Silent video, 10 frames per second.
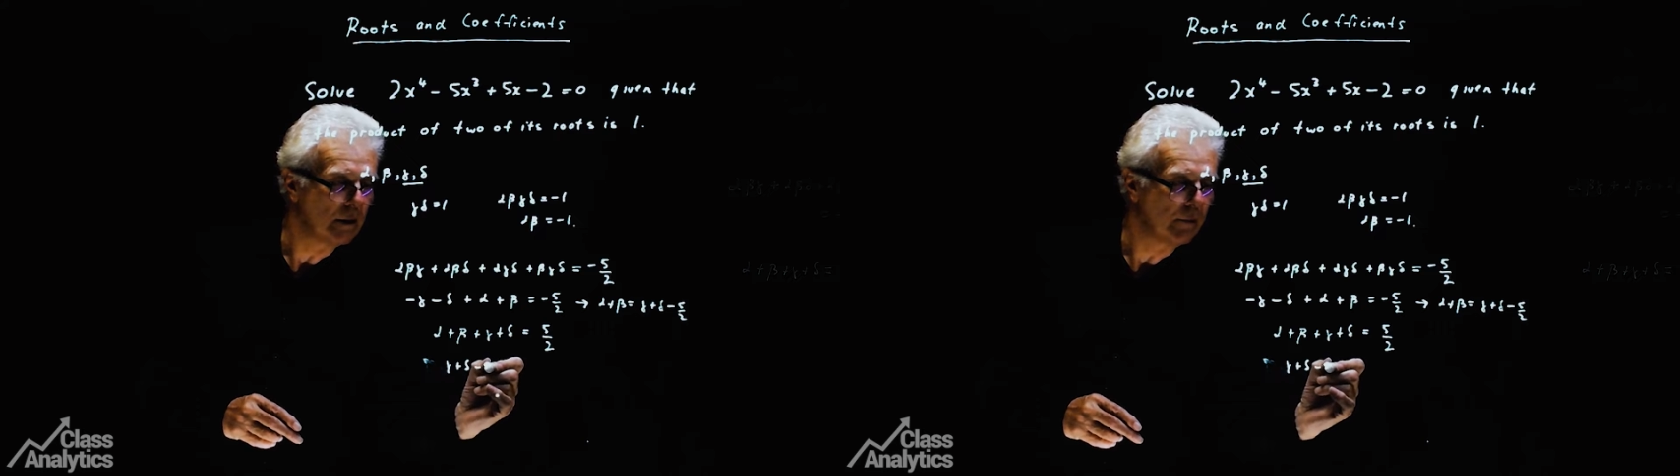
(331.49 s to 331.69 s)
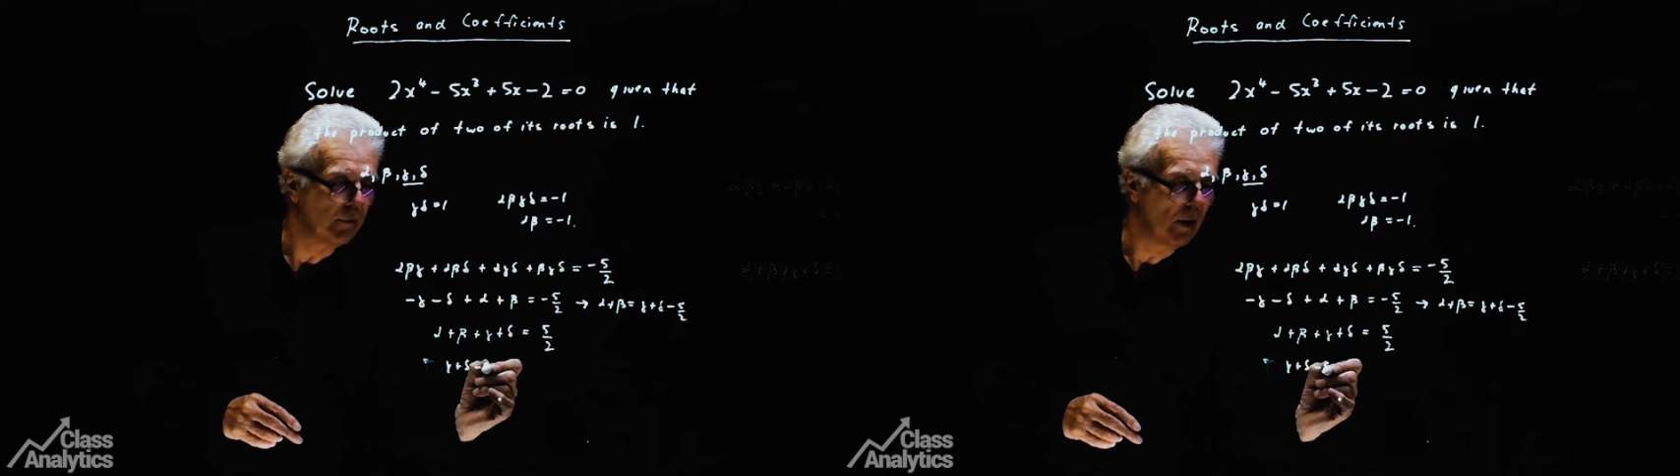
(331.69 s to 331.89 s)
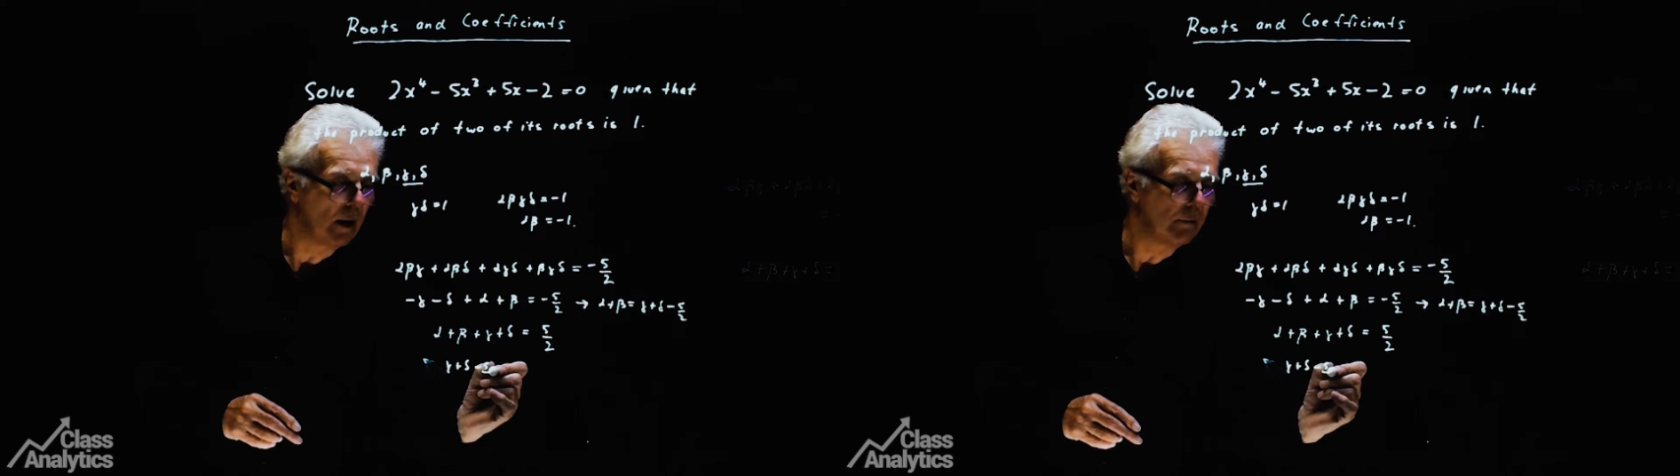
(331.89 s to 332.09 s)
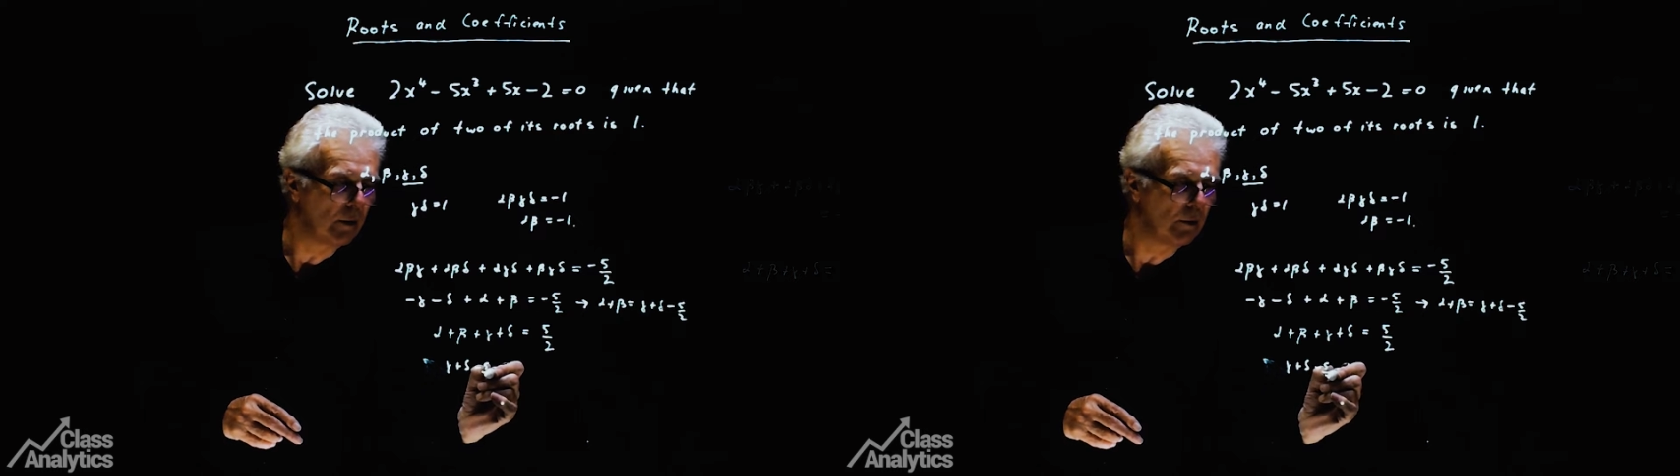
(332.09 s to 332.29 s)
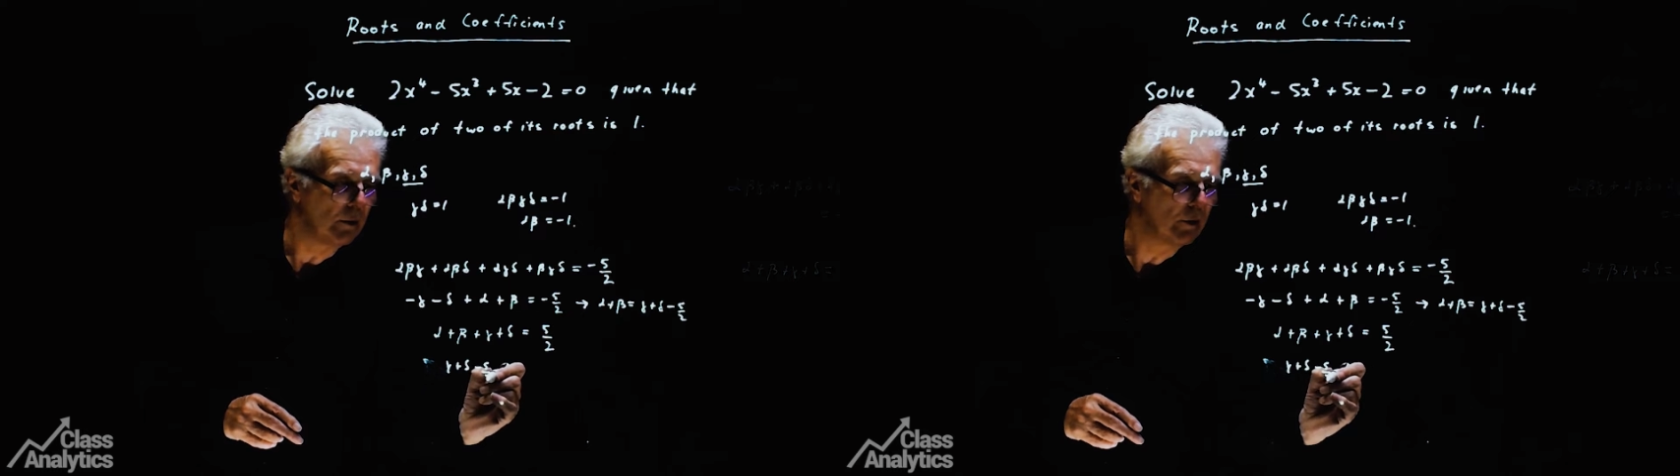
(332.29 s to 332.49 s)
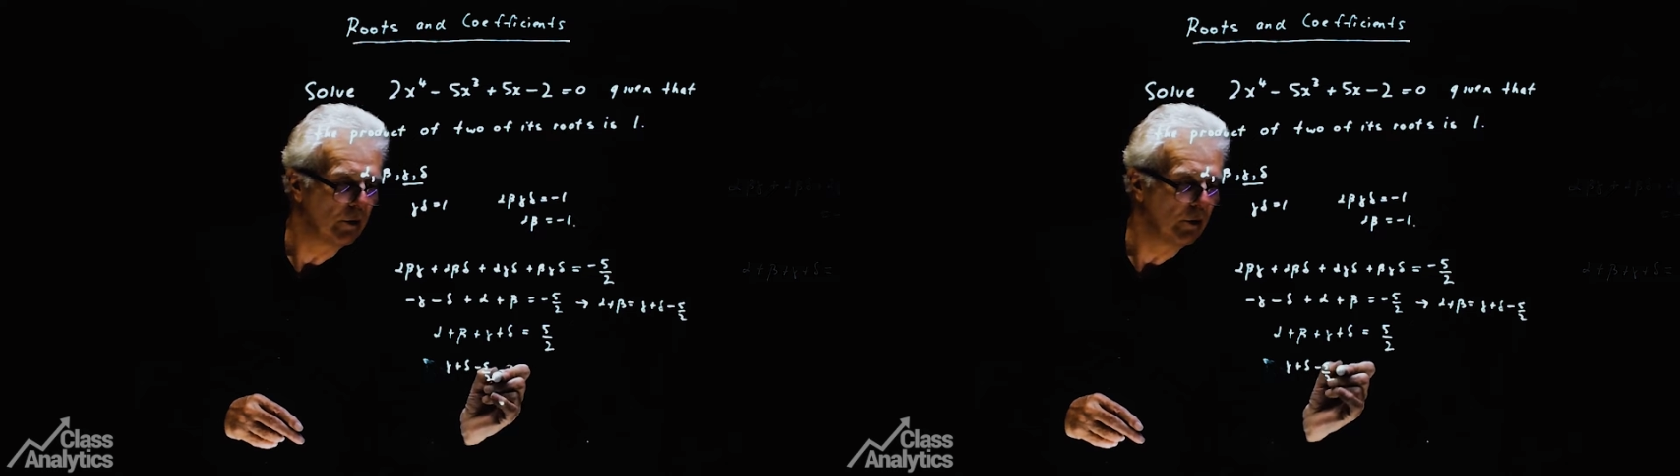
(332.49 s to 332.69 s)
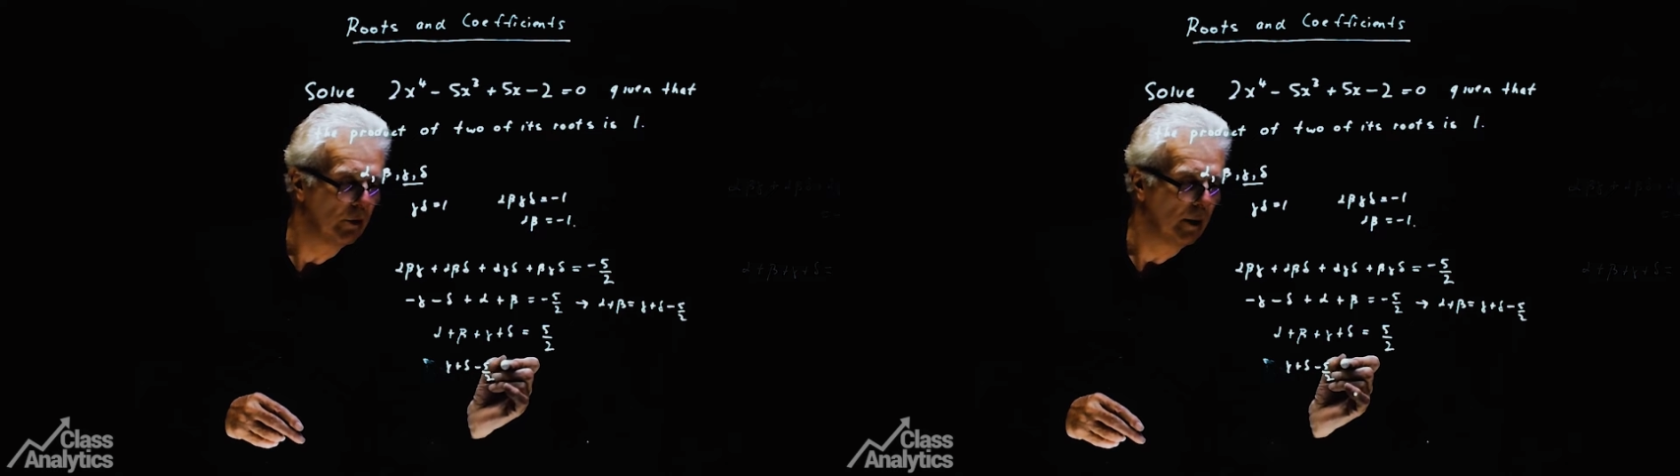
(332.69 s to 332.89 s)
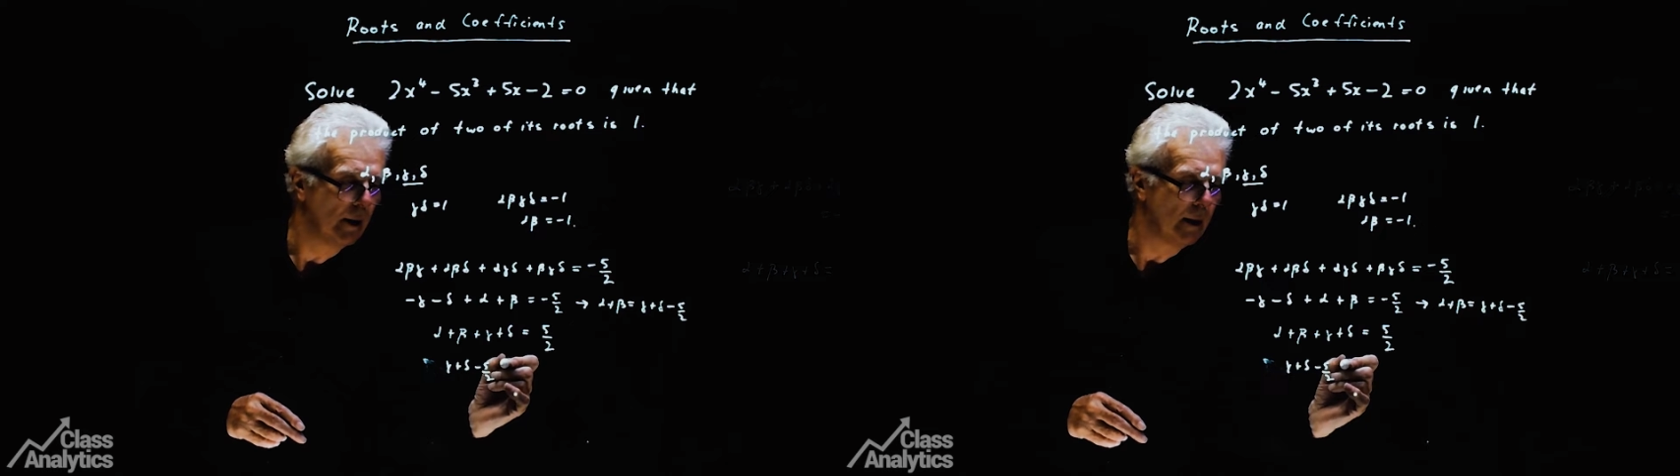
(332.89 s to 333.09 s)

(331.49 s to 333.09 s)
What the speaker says: 5 on 2